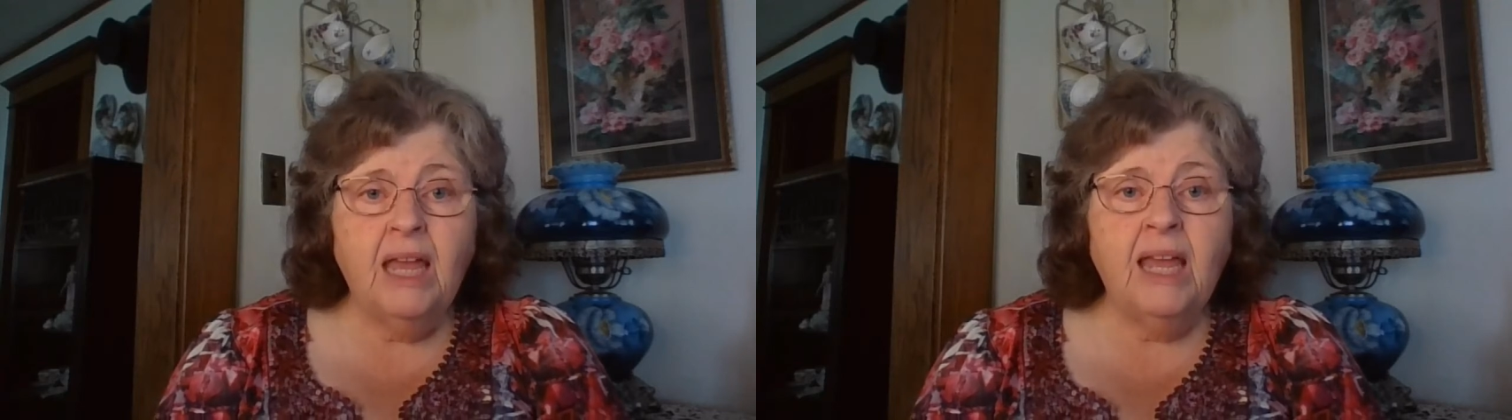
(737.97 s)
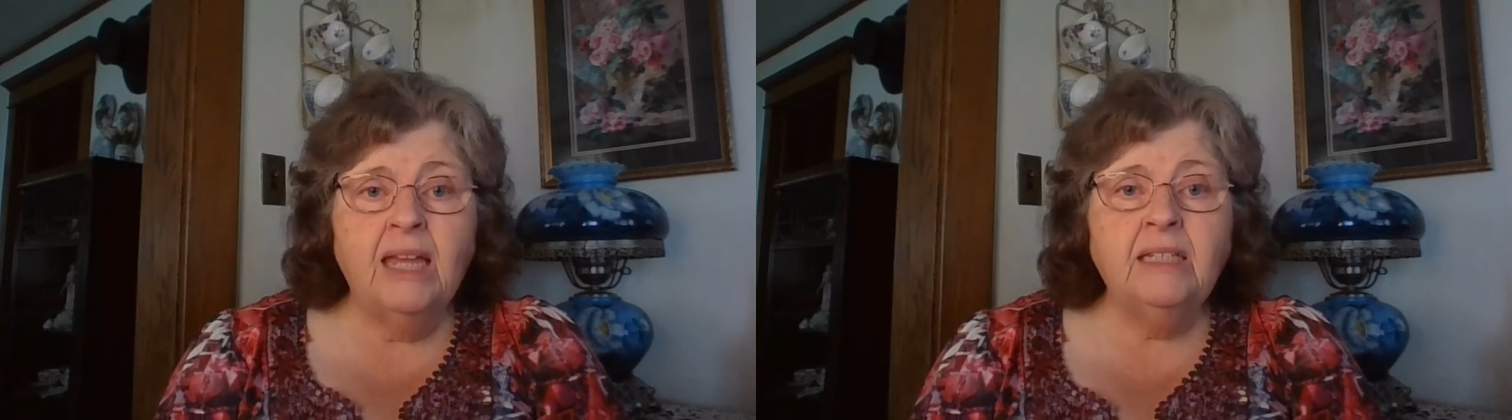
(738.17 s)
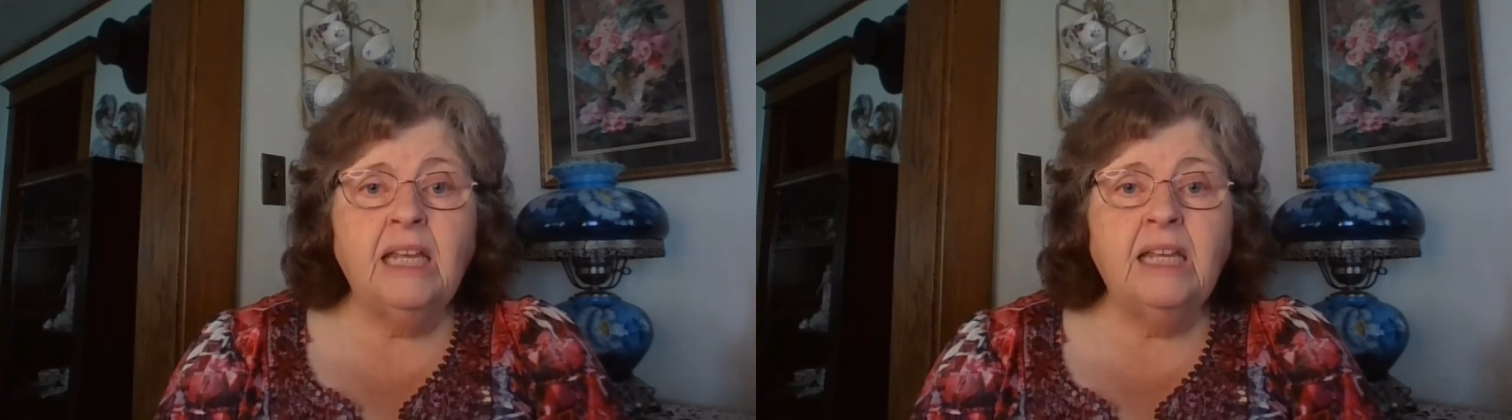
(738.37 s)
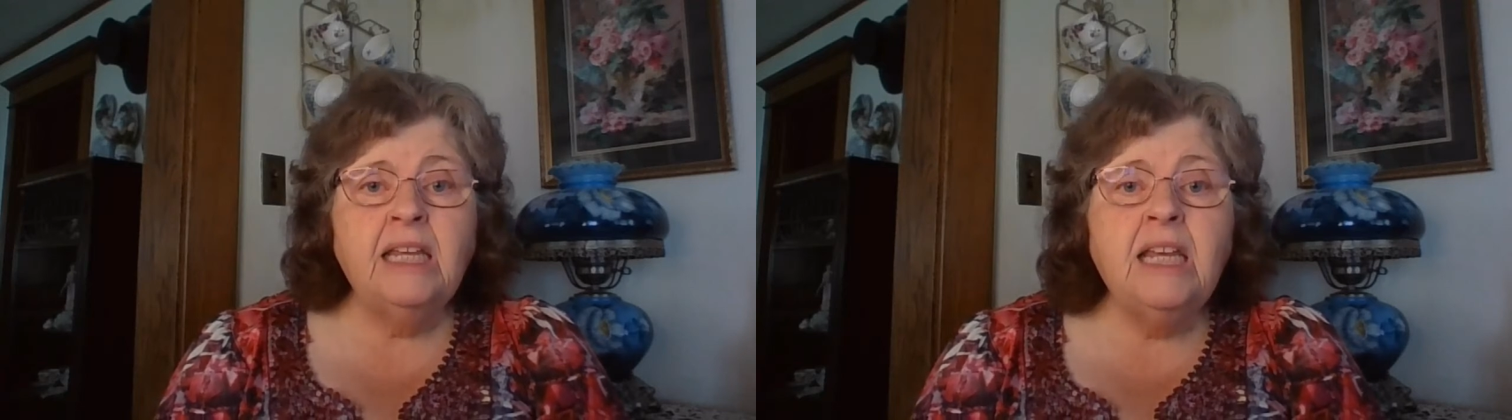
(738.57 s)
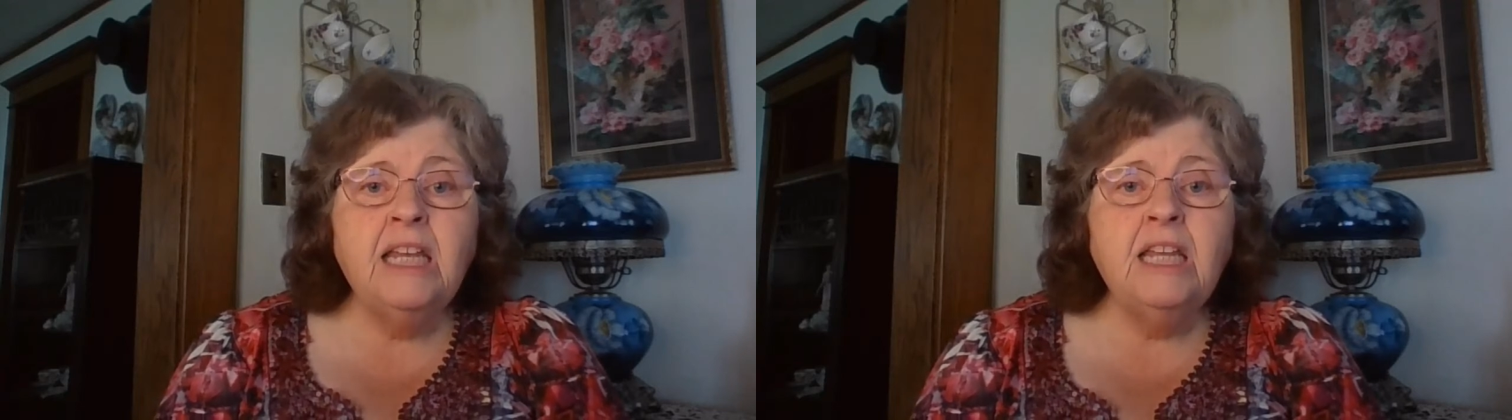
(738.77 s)
and
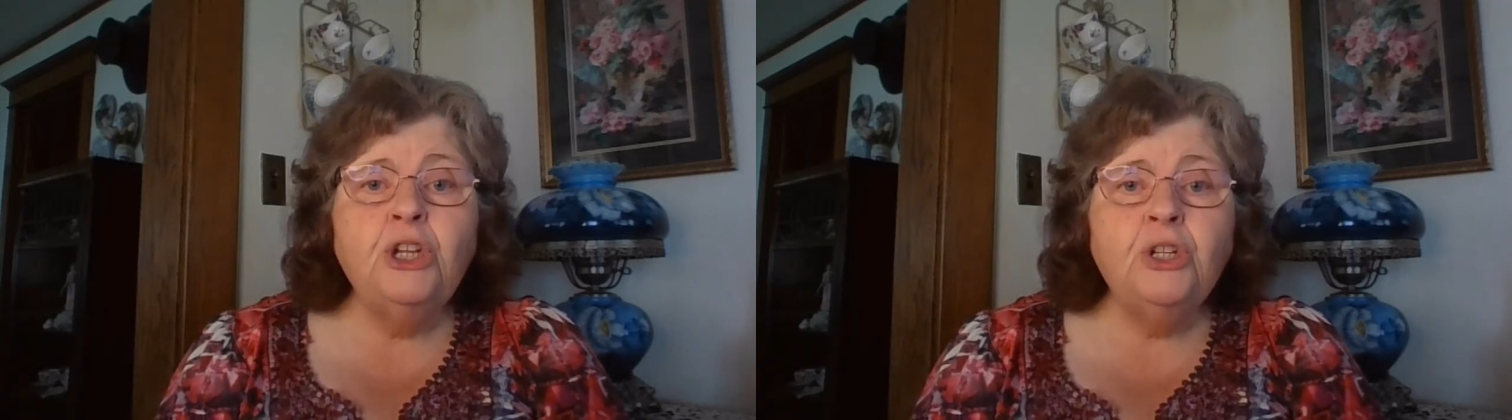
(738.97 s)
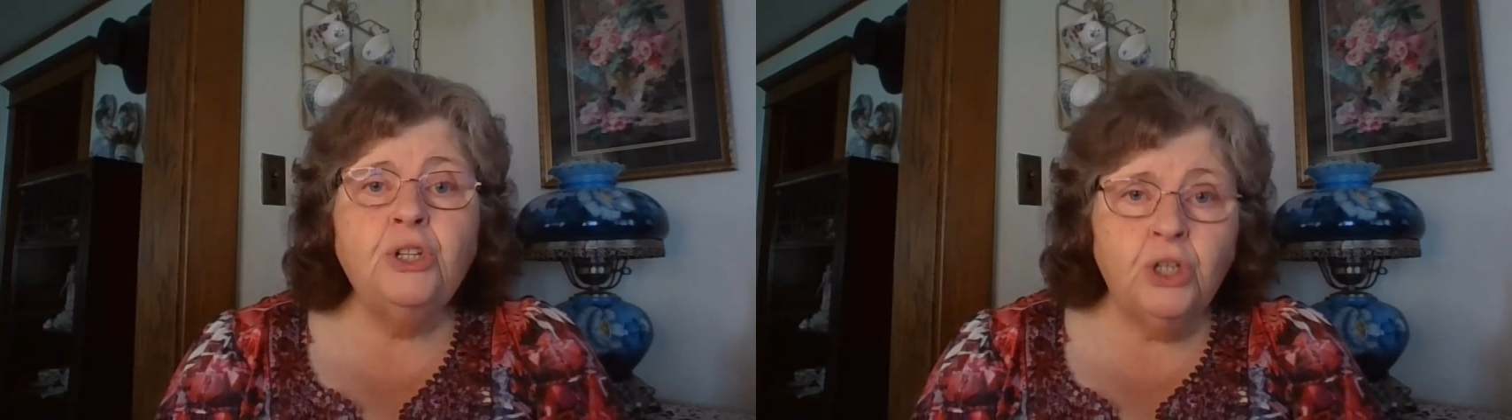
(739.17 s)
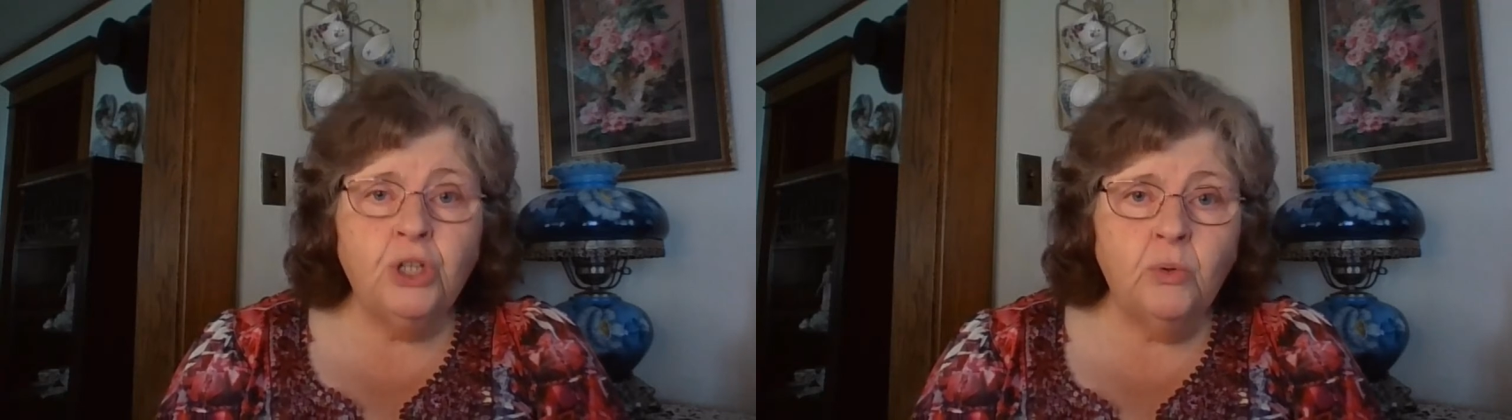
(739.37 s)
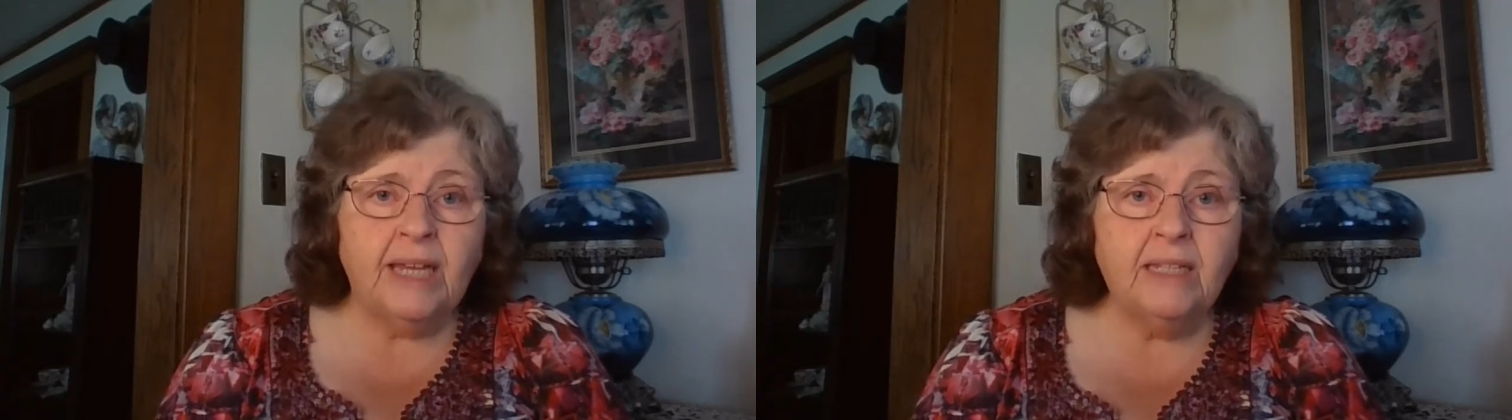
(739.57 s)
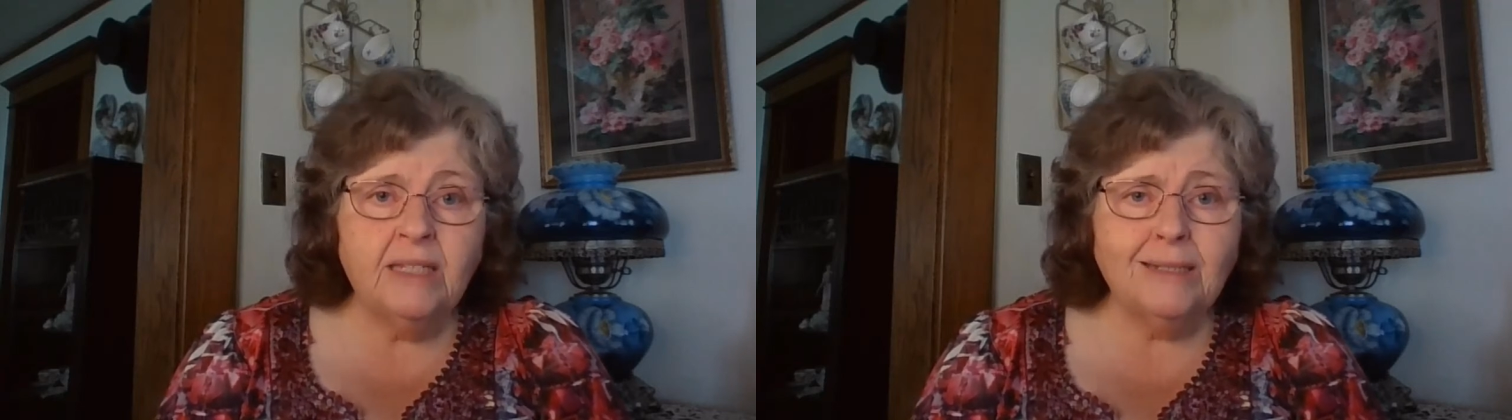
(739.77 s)
he knew
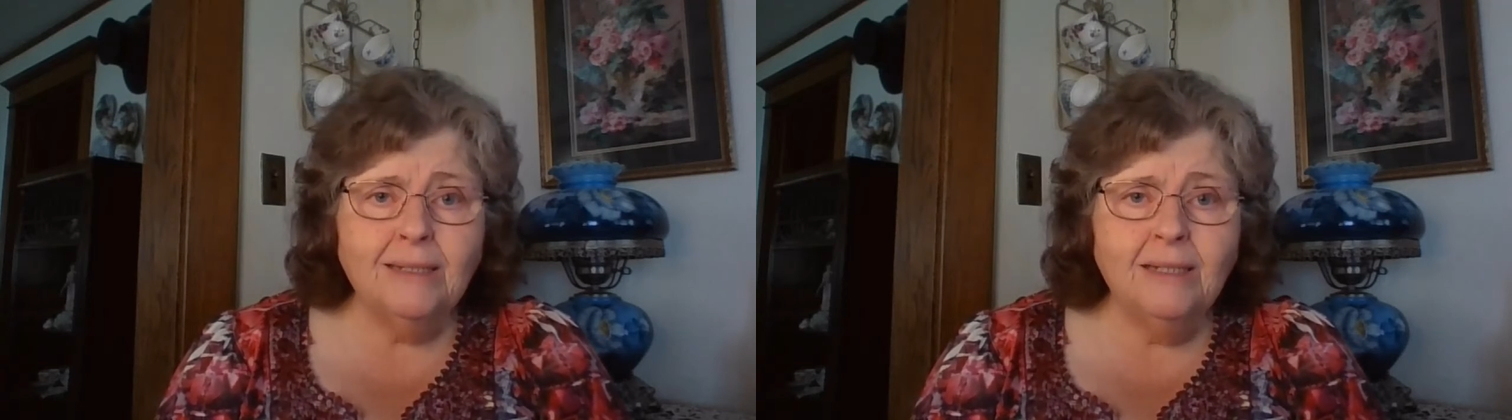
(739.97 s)
it.